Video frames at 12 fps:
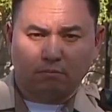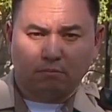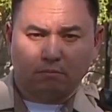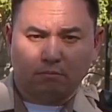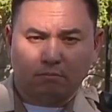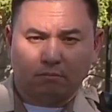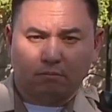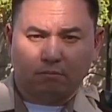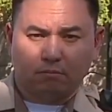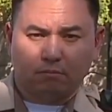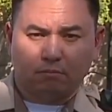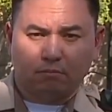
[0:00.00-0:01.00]

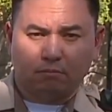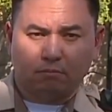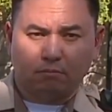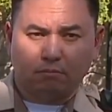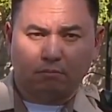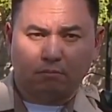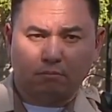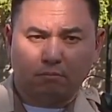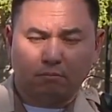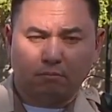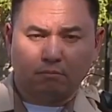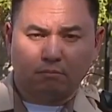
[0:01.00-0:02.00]

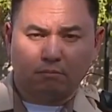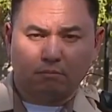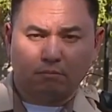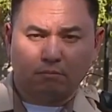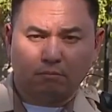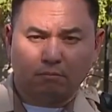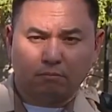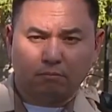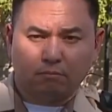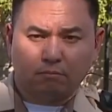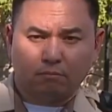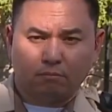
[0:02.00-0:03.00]

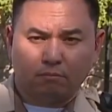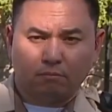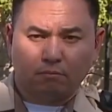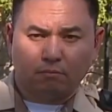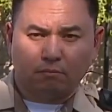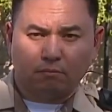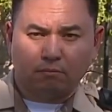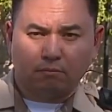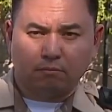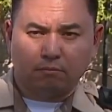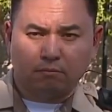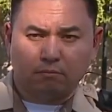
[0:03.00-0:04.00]

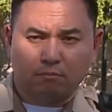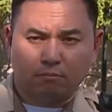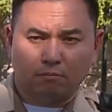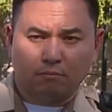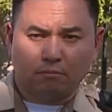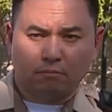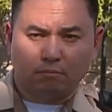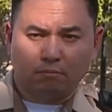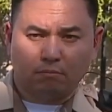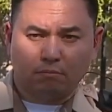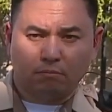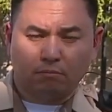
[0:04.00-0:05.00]

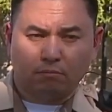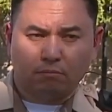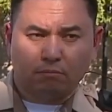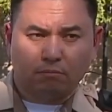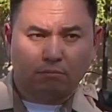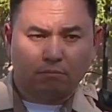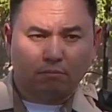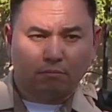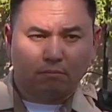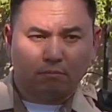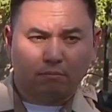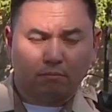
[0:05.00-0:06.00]

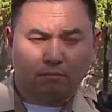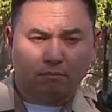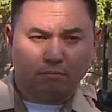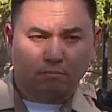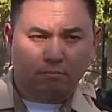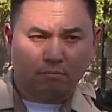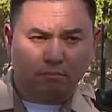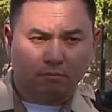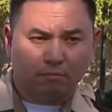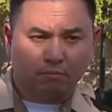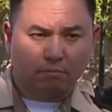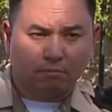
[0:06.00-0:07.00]

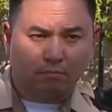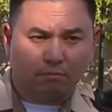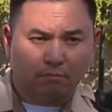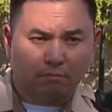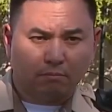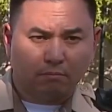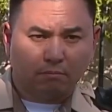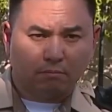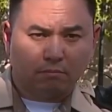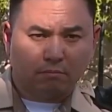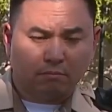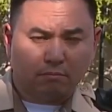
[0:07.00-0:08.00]
(not speaking)